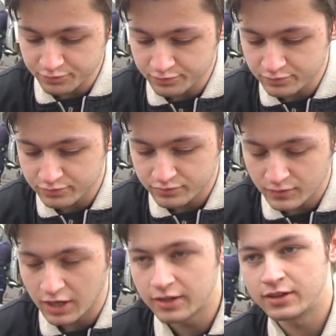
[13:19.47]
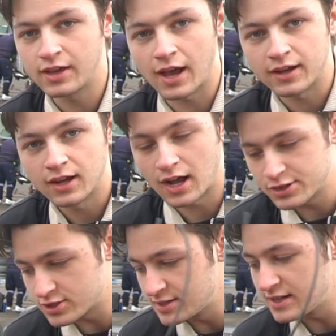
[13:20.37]
I think that was it. Yeah, I
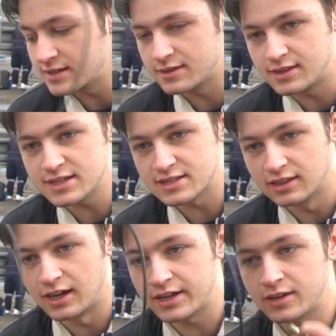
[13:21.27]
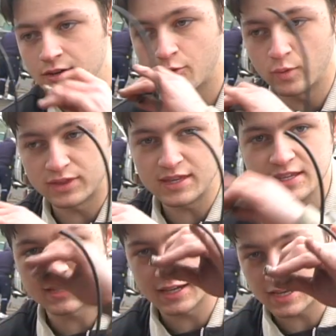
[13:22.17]
just needed this line with
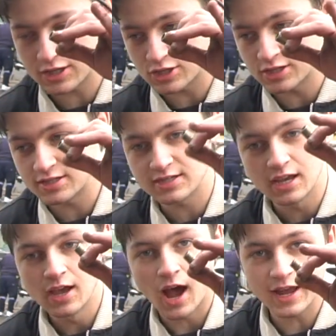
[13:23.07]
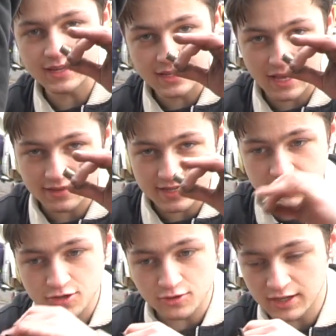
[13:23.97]
these connections. I can get
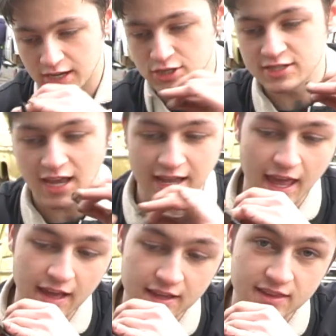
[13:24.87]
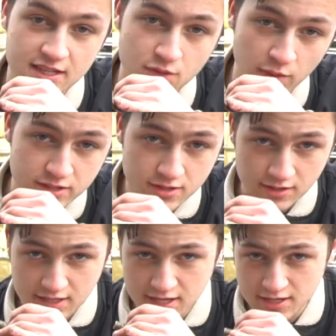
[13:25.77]
these two connections. I can't get this one. So
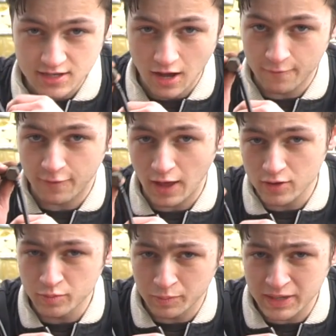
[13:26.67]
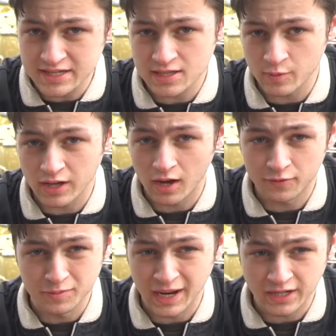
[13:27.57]
this is a valuable piece that we got
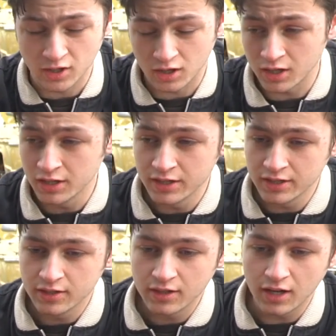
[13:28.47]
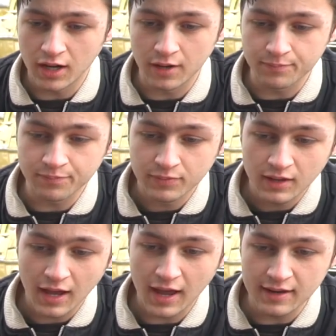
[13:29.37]
for my car. Um,
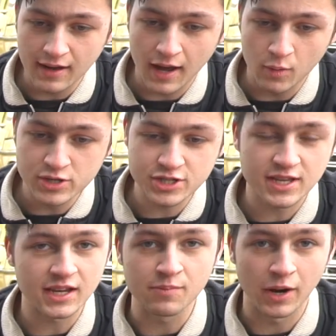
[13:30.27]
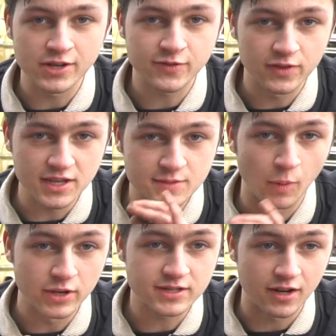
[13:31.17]
and now we're just getting parts for these
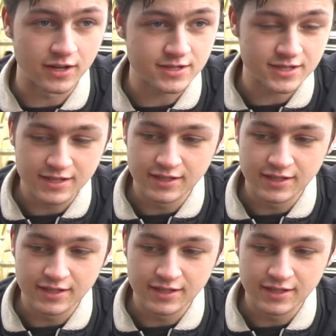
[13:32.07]
boys' cars.